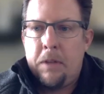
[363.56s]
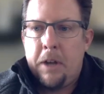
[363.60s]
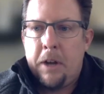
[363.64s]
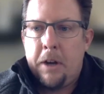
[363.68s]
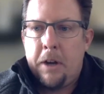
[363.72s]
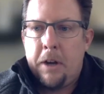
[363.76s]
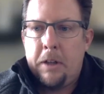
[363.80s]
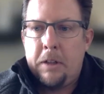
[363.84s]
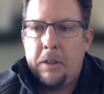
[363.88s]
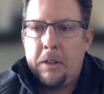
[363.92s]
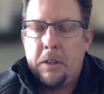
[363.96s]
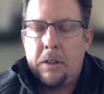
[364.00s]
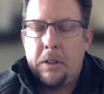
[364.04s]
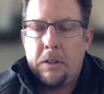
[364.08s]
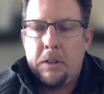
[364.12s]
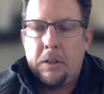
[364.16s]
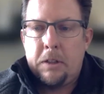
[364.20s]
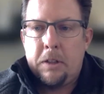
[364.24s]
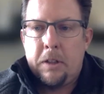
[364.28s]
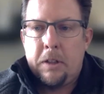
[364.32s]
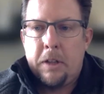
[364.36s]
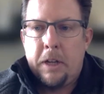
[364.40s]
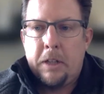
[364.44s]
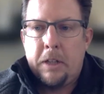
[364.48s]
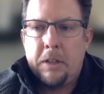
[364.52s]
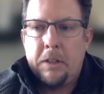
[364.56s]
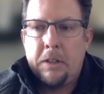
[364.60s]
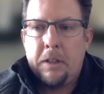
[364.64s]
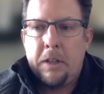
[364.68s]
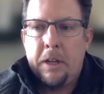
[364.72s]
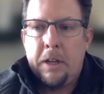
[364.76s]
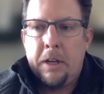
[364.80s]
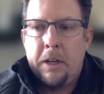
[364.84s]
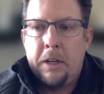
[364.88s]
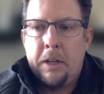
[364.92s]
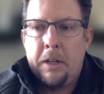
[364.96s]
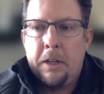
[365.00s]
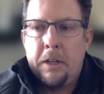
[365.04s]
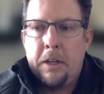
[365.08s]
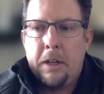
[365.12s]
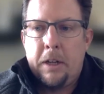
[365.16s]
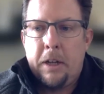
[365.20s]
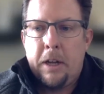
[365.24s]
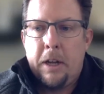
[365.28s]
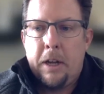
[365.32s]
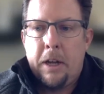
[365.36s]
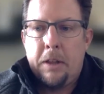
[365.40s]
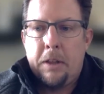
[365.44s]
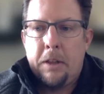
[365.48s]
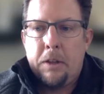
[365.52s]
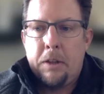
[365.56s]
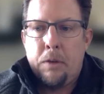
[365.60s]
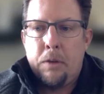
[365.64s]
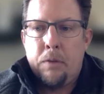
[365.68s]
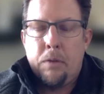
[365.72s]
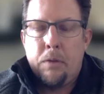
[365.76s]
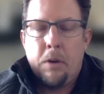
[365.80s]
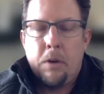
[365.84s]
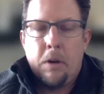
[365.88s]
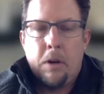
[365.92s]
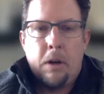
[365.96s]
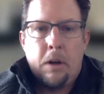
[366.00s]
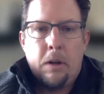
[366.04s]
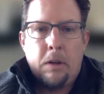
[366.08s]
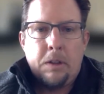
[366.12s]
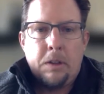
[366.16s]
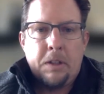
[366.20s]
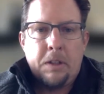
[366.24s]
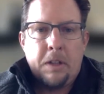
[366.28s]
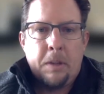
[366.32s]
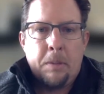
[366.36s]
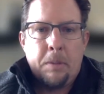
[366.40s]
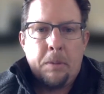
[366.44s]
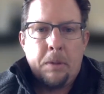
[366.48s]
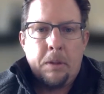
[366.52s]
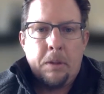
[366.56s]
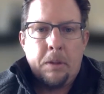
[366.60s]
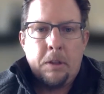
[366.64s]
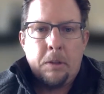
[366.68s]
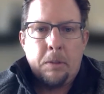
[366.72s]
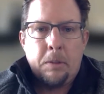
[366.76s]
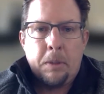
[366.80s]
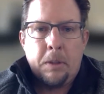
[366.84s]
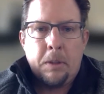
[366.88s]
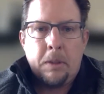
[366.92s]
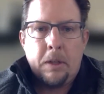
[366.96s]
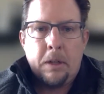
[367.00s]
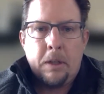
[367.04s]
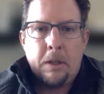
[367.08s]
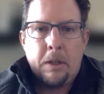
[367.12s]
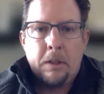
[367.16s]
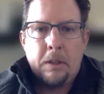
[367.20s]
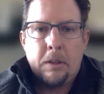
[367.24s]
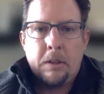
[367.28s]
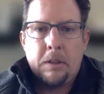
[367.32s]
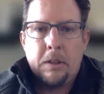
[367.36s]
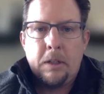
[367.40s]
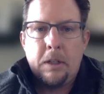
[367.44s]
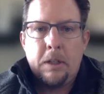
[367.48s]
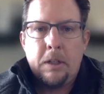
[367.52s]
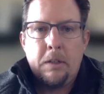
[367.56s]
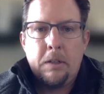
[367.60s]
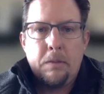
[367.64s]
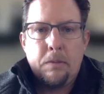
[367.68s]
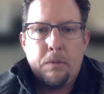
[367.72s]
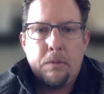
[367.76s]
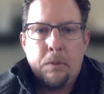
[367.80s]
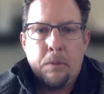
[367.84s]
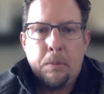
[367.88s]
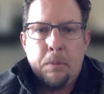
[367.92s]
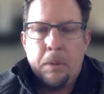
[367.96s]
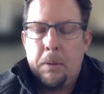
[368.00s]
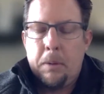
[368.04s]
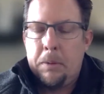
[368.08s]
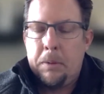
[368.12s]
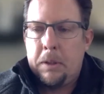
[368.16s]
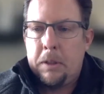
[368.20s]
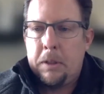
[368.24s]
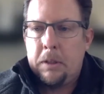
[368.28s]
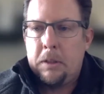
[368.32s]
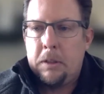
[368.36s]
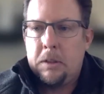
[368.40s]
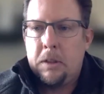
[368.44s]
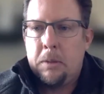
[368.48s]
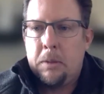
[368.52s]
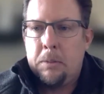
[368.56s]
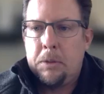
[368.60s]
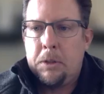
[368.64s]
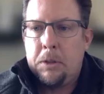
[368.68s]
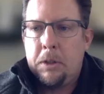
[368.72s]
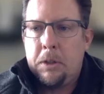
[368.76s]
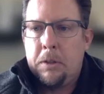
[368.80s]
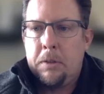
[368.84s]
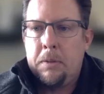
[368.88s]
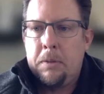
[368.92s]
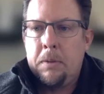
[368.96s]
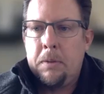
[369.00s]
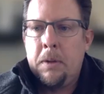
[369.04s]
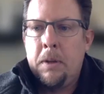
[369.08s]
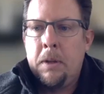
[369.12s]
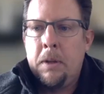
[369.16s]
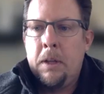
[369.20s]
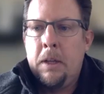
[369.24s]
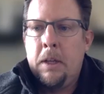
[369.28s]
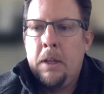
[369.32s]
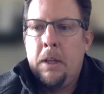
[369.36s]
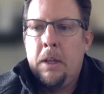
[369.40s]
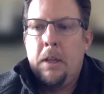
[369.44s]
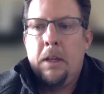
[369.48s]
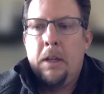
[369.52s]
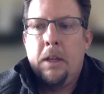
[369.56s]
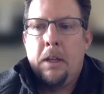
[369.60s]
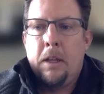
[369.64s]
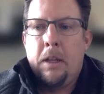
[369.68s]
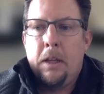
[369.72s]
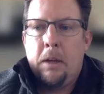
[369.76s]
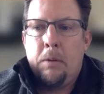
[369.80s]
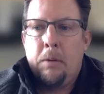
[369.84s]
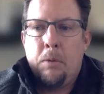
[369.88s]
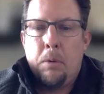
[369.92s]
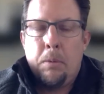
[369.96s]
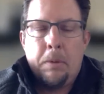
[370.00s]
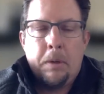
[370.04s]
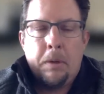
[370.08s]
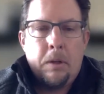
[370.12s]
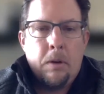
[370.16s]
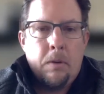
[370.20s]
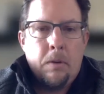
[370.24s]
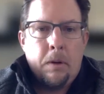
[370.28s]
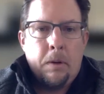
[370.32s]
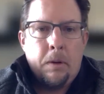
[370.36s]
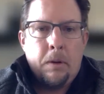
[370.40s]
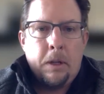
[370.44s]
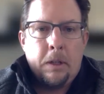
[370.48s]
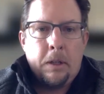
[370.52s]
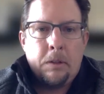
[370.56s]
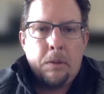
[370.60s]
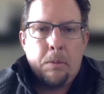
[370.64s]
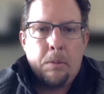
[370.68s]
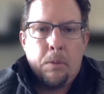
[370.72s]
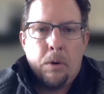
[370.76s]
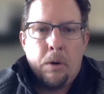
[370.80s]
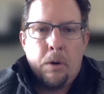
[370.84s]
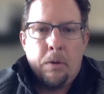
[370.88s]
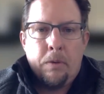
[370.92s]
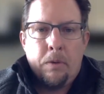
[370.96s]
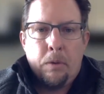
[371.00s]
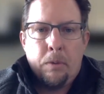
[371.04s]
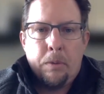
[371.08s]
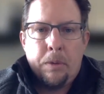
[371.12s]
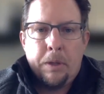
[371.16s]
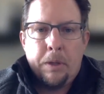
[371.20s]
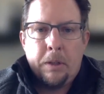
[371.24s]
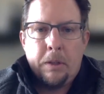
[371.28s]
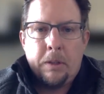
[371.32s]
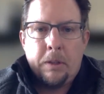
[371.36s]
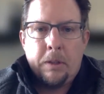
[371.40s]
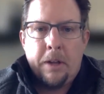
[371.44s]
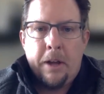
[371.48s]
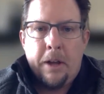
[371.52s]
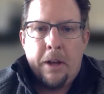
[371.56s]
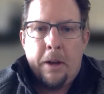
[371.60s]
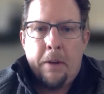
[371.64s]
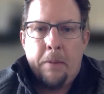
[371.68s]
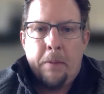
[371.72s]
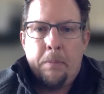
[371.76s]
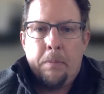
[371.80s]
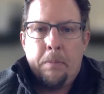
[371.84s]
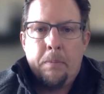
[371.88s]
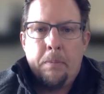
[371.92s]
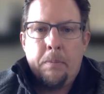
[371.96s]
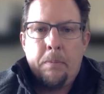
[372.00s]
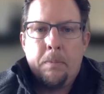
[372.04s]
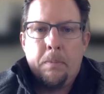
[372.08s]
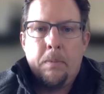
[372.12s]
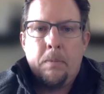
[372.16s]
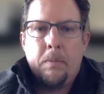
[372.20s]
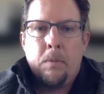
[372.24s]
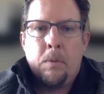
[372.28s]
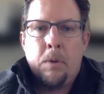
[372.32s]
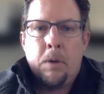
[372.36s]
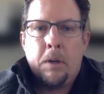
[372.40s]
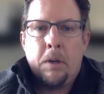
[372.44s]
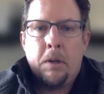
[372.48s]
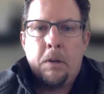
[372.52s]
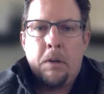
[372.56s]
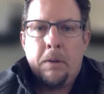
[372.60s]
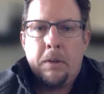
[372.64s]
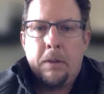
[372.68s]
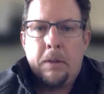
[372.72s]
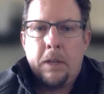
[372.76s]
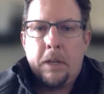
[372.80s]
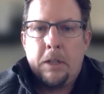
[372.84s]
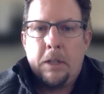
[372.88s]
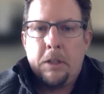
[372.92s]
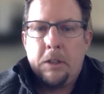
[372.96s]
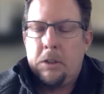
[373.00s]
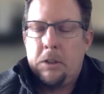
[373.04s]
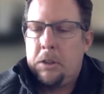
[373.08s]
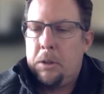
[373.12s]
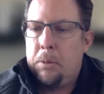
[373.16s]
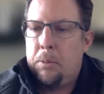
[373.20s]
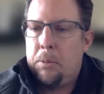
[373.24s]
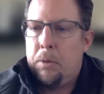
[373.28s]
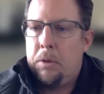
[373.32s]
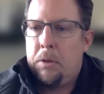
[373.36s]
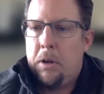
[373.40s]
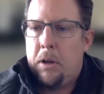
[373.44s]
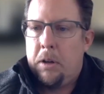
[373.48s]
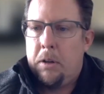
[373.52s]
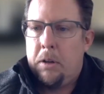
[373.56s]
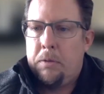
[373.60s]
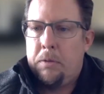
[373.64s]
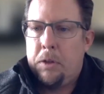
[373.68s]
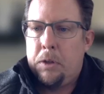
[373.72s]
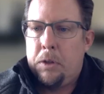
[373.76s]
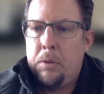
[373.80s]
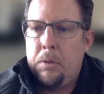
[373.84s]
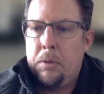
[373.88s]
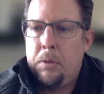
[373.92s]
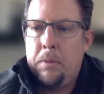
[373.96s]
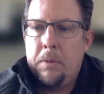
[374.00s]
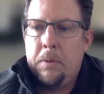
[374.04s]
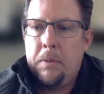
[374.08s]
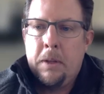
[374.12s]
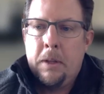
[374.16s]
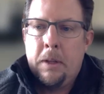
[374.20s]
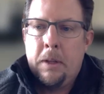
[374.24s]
the areas that are still isolated and the overall sampling that's been done in the city for public consumption. And we'll be going into more of a real-time working relationship with all of you